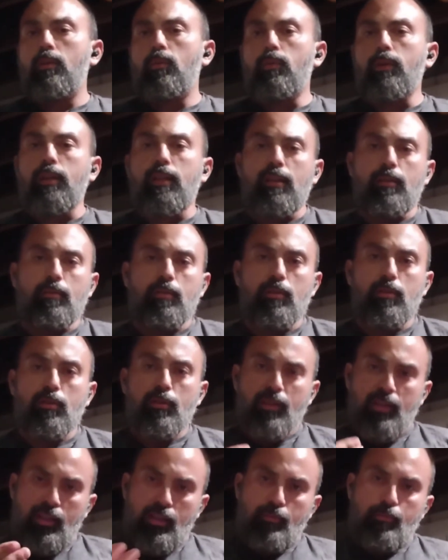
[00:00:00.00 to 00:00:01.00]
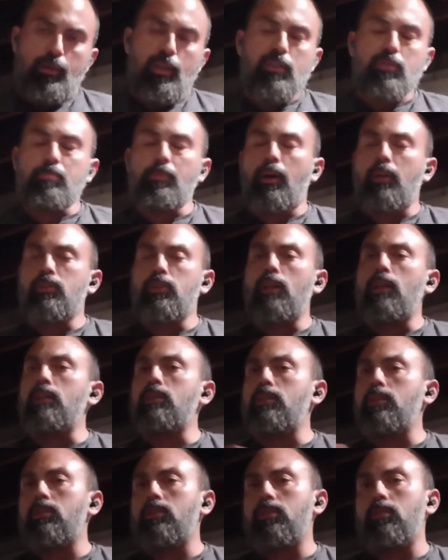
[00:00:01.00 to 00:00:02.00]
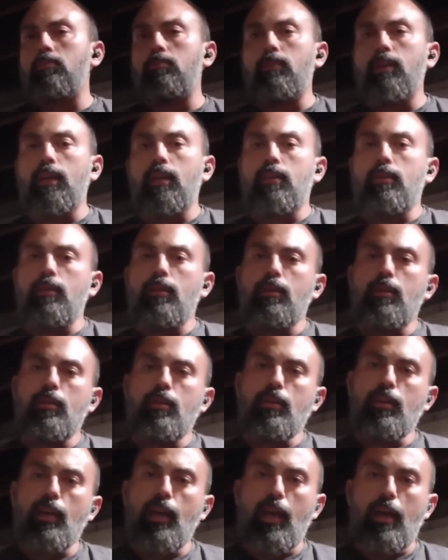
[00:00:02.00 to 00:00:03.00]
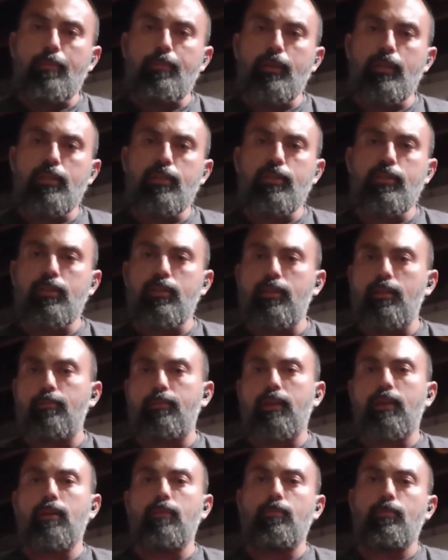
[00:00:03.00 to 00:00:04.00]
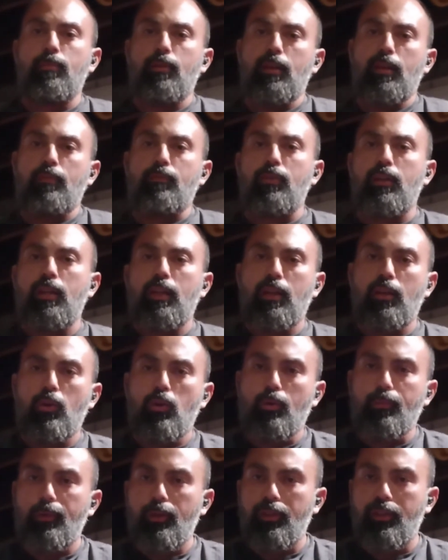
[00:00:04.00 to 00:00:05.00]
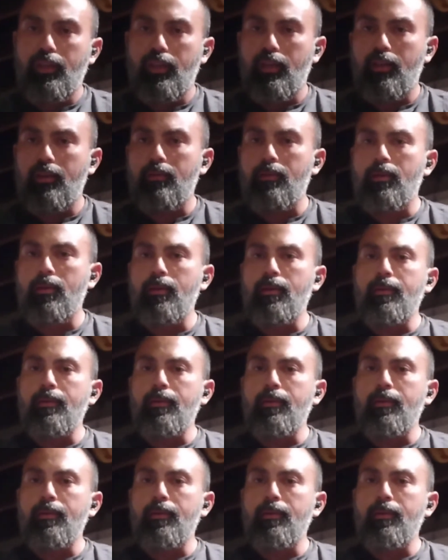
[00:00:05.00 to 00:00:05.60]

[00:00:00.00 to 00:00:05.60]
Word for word: where I can make small changes and make habits that become an everyday normal thing